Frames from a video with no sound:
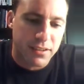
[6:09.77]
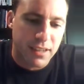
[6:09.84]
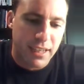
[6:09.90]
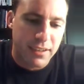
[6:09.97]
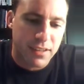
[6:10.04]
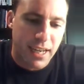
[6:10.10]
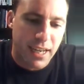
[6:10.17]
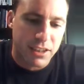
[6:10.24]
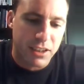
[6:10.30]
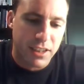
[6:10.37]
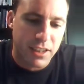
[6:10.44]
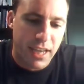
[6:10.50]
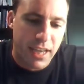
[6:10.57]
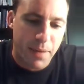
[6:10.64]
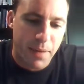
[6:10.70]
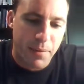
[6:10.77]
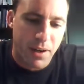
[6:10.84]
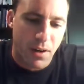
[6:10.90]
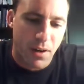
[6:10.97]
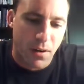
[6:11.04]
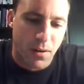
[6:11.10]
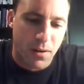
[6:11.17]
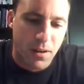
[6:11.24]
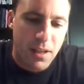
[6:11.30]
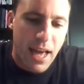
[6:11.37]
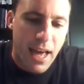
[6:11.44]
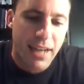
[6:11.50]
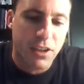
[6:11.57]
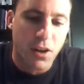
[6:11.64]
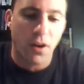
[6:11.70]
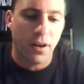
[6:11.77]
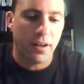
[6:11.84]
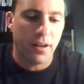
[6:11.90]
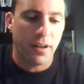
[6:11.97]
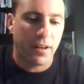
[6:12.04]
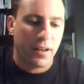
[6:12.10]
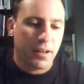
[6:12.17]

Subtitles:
state-sanctioned gaming hall and could